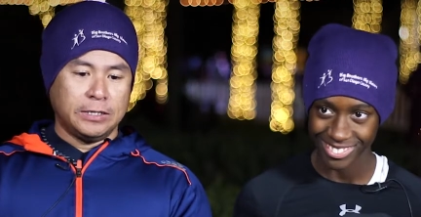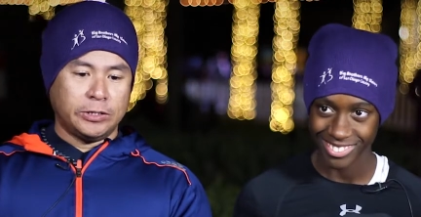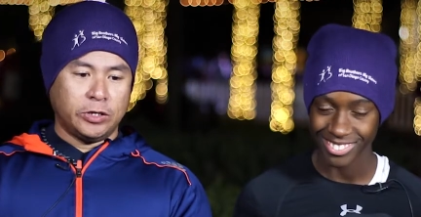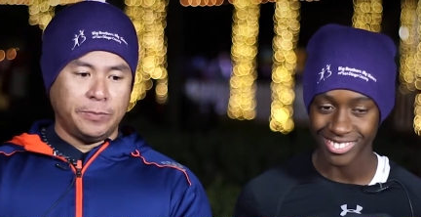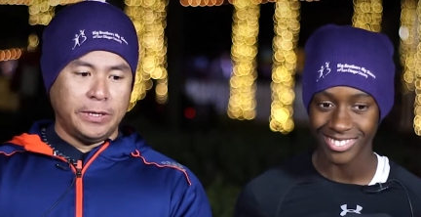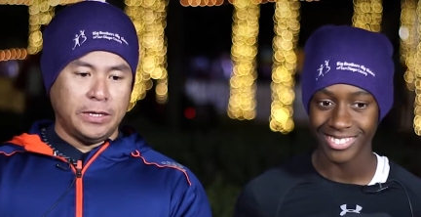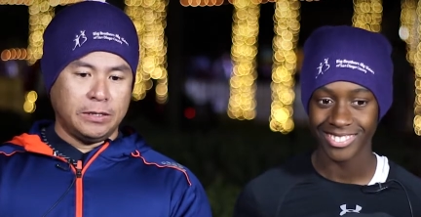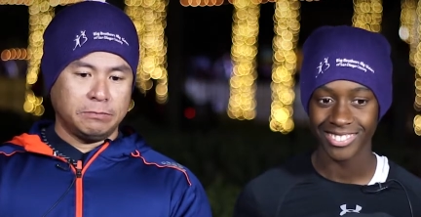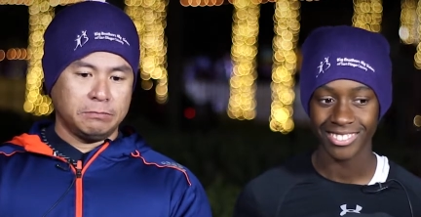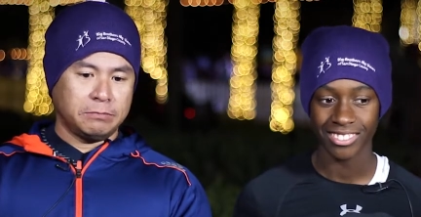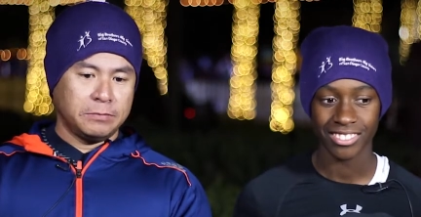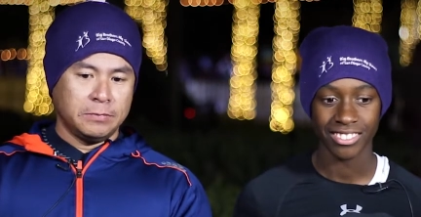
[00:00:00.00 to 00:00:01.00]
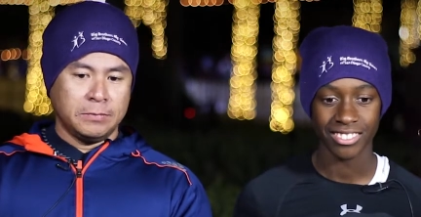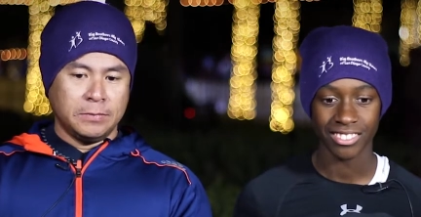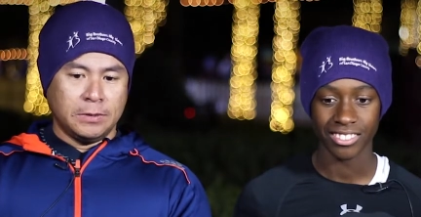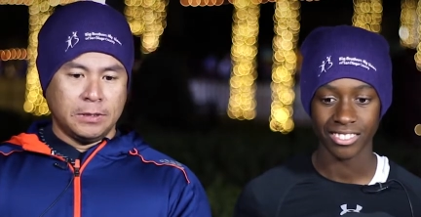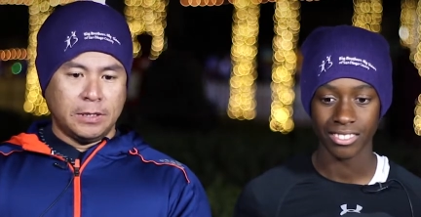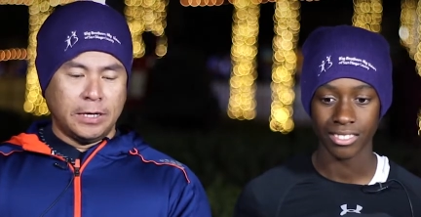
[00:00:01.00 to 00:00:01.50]
Speaker 1: So I mean,
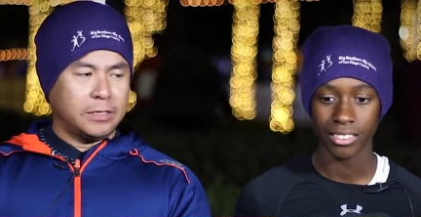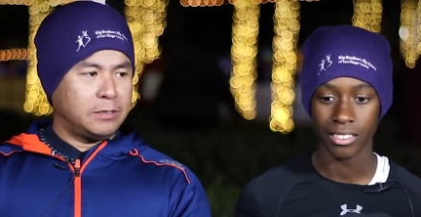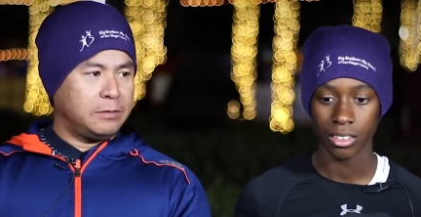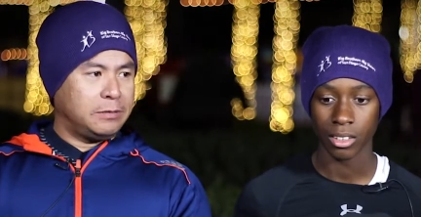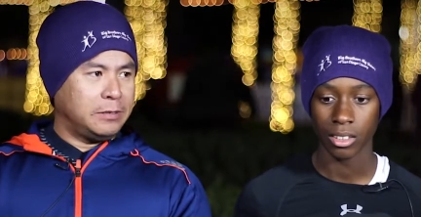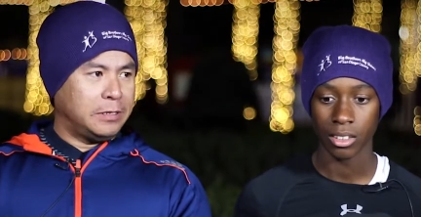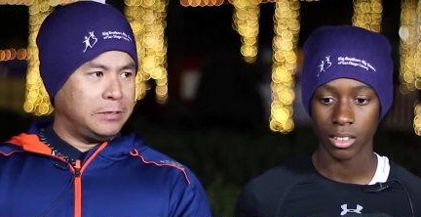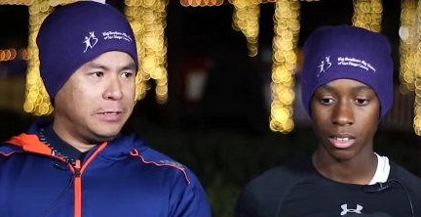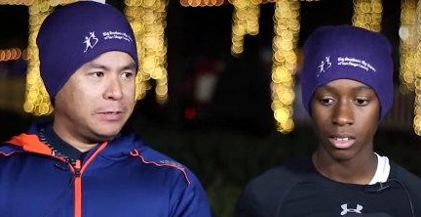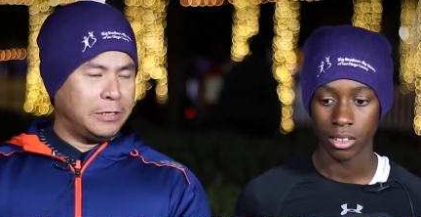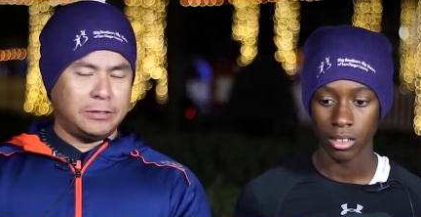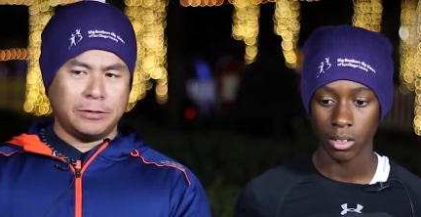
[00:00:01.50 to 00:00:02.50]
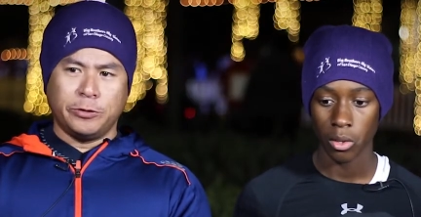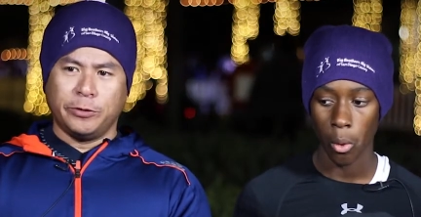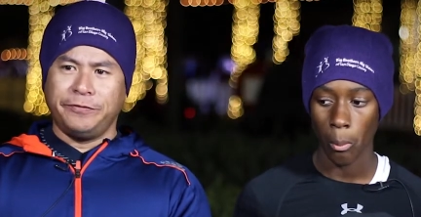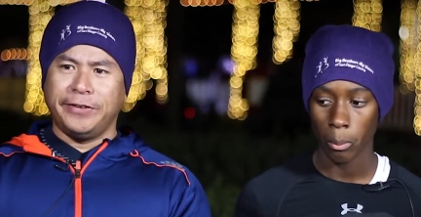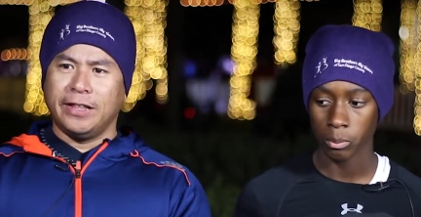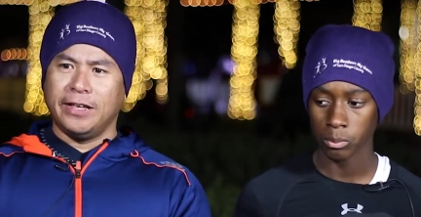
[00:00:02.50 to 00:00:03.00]
it's it's just it's a
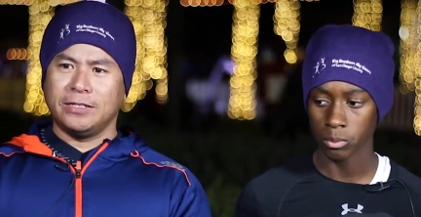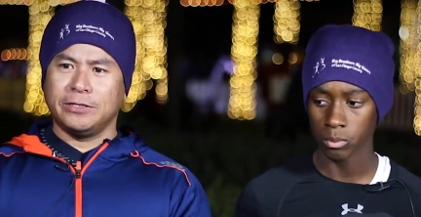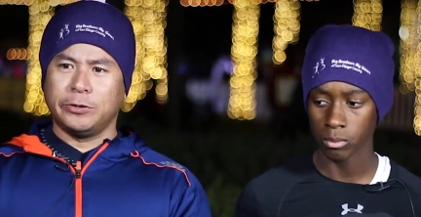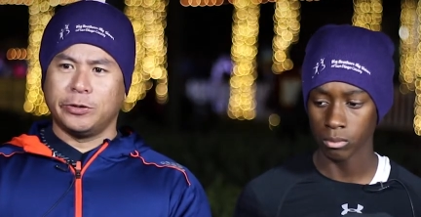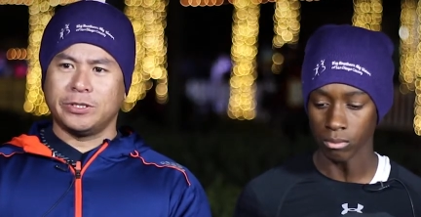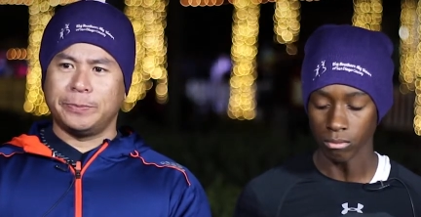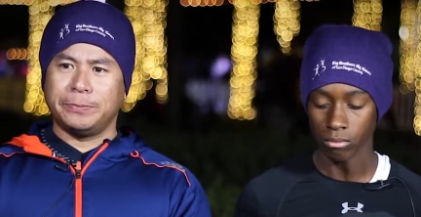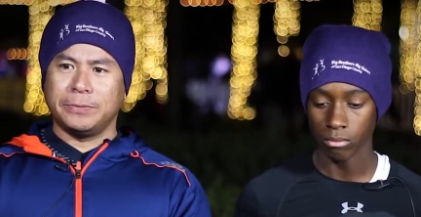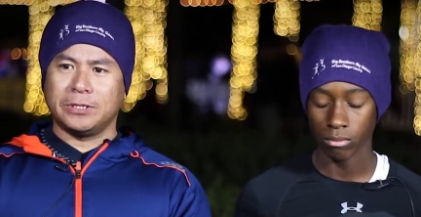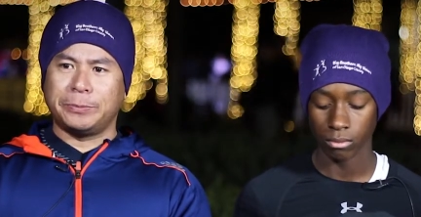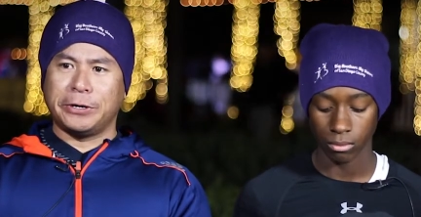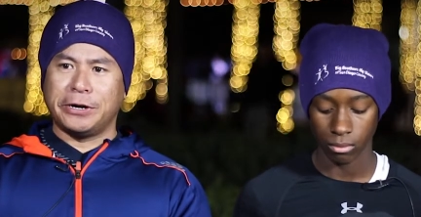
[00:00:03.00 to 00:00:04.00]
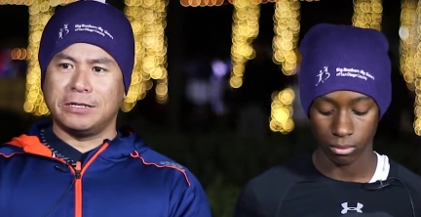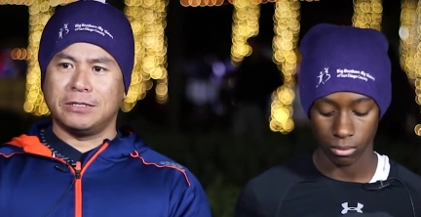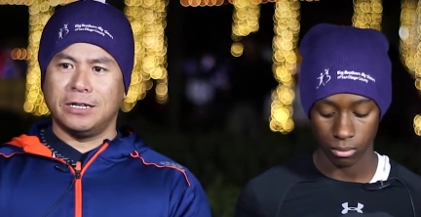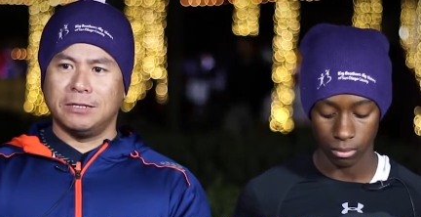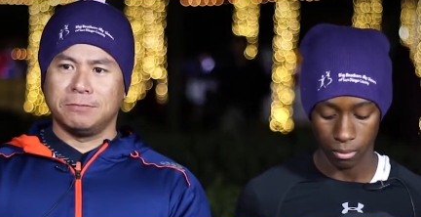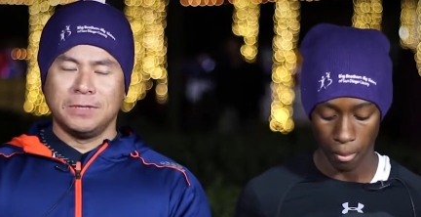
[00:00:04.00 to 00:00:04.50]
cool feeling. It's a cool experience,
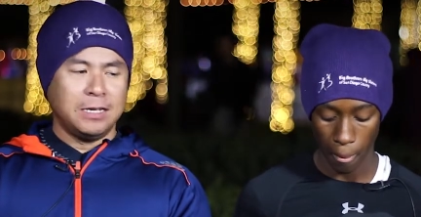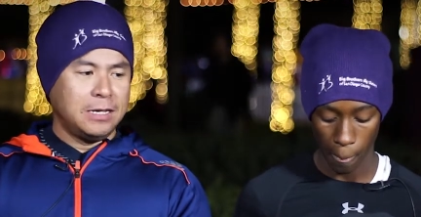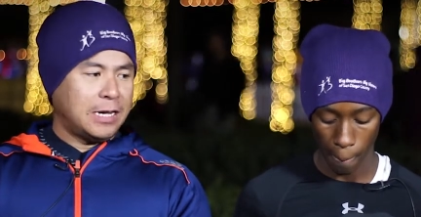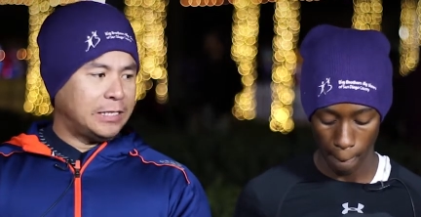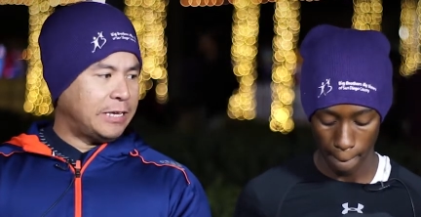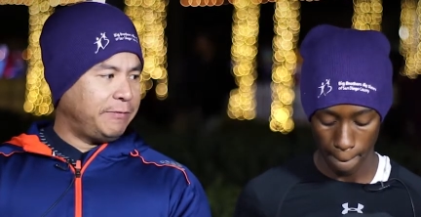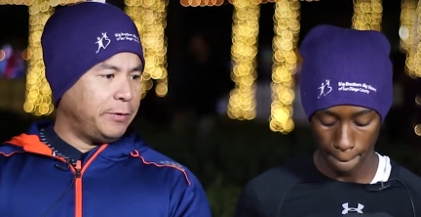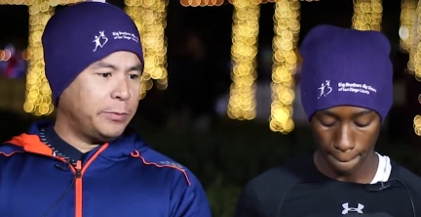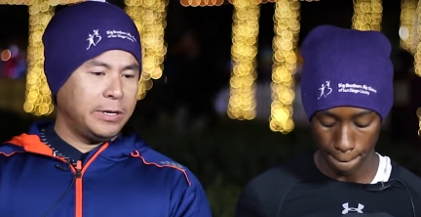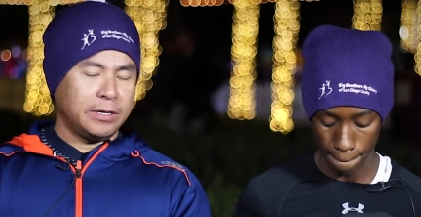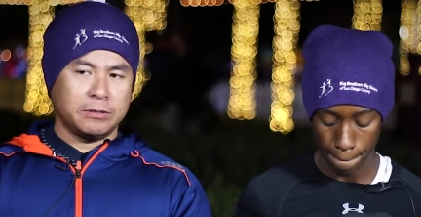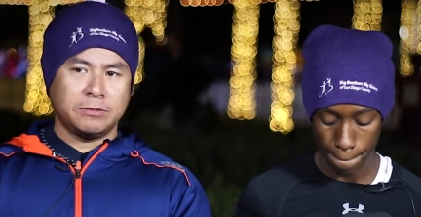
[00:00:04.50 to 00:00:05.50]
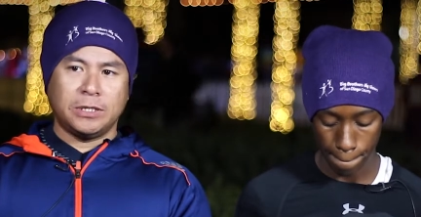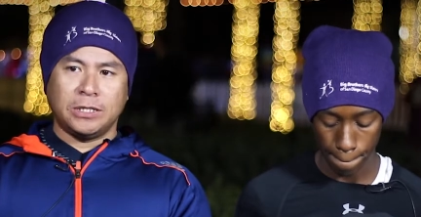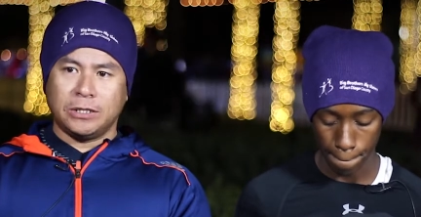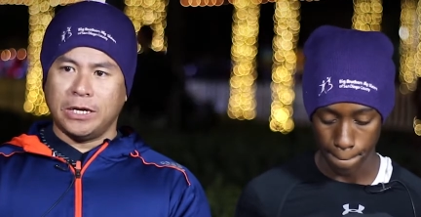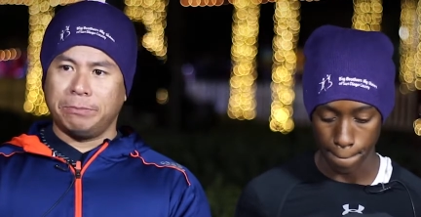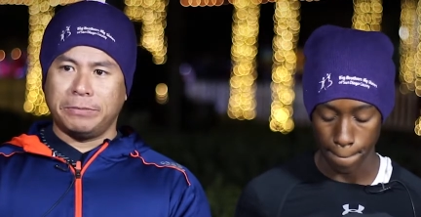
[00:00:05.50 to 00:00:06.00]
and I definitely want
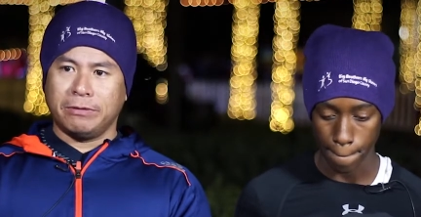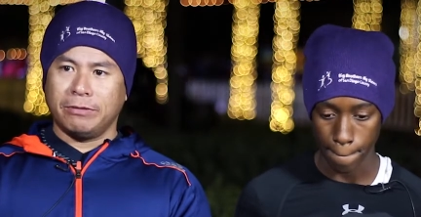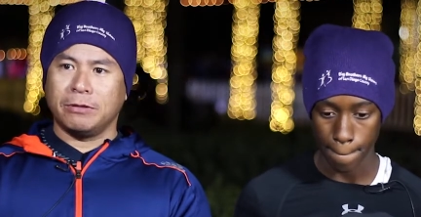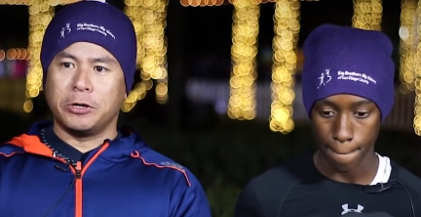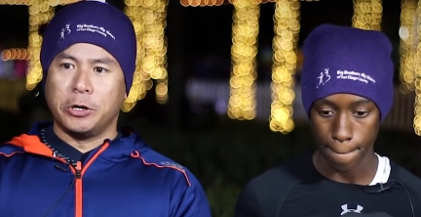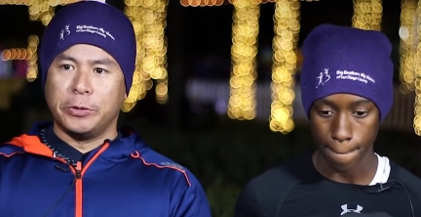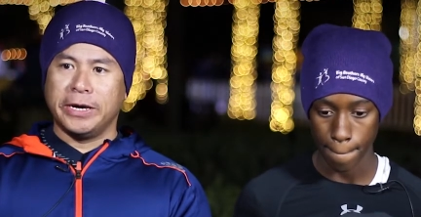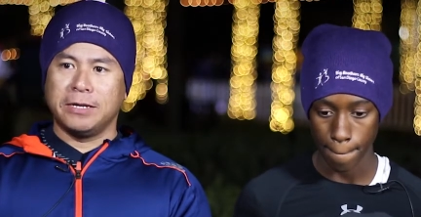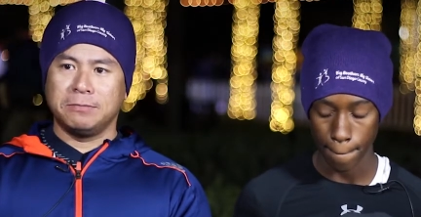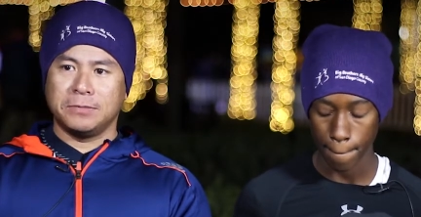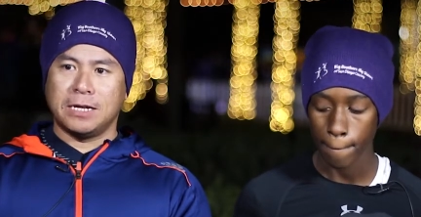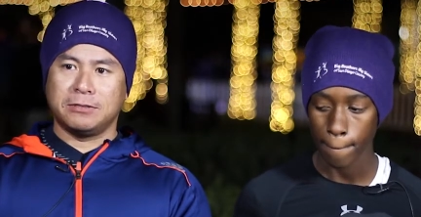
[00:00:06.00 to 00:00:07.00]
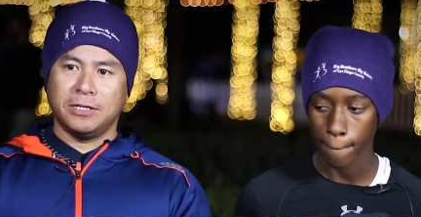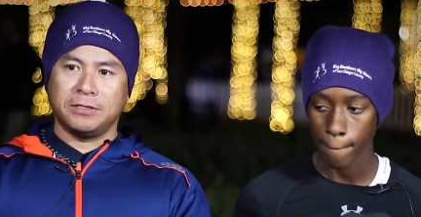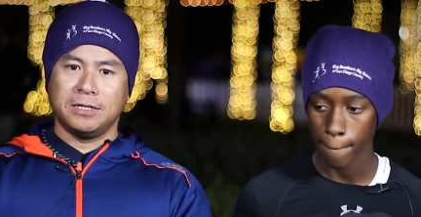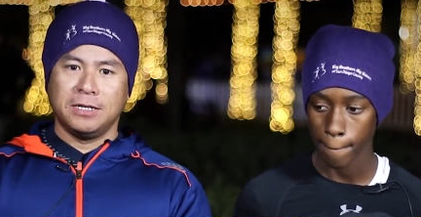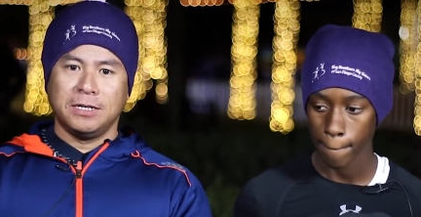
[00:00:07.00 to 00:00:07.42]
to keep this going, not just